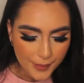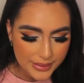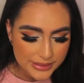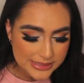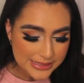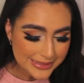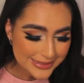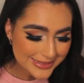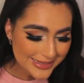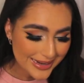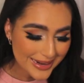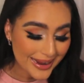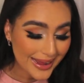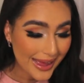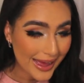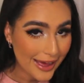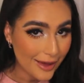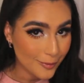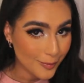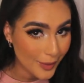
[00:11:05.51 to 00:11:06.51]
Since then I
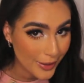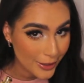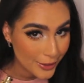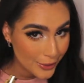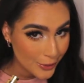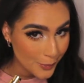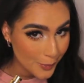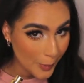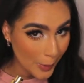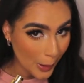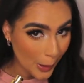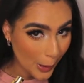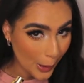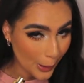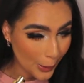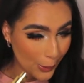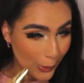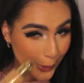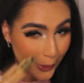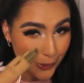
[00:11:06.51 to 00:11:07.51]
have bought a new
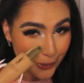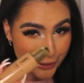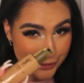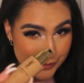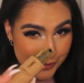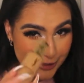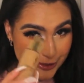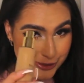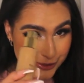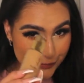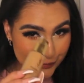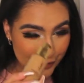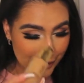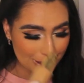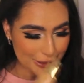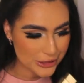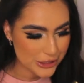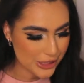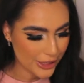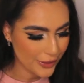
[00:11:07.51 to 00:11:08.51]
bottle. This one's
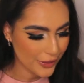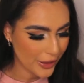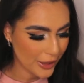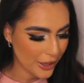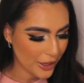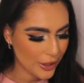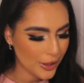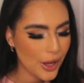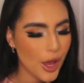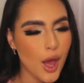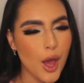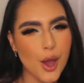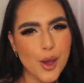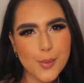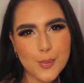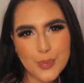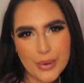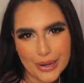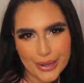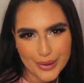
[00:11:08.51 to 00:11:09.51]
fresh. I thought I'd
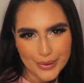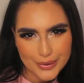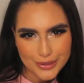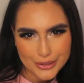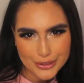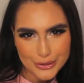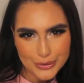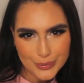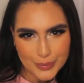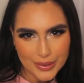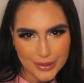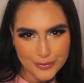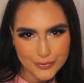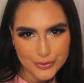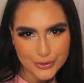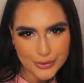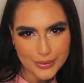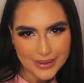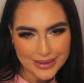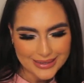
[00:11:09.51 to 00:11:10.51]
break out a new one
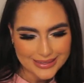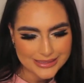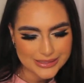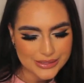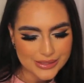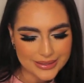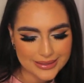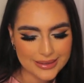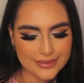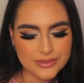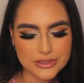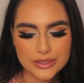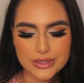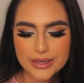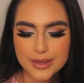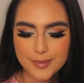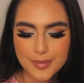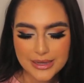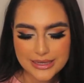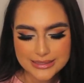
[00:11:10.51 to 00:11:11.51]
for you guys so you don't have to
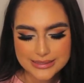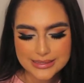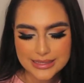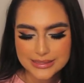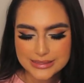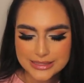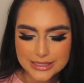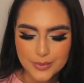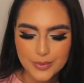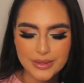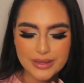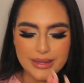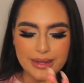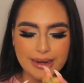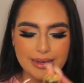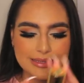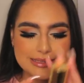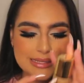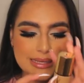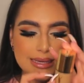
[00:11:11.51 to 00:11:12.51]
look at my disgusting one
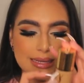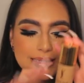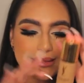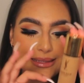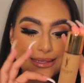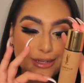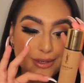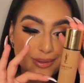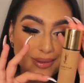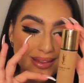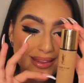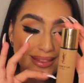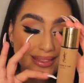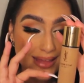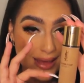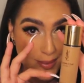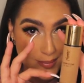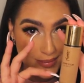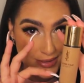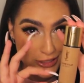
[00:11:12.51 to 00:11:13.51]
that has like literally
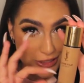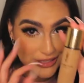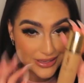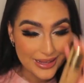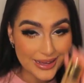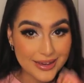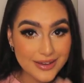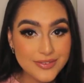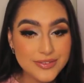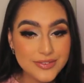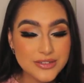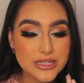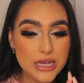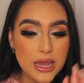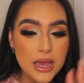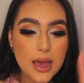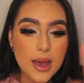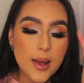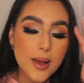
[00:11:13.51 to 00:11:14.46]
that much left.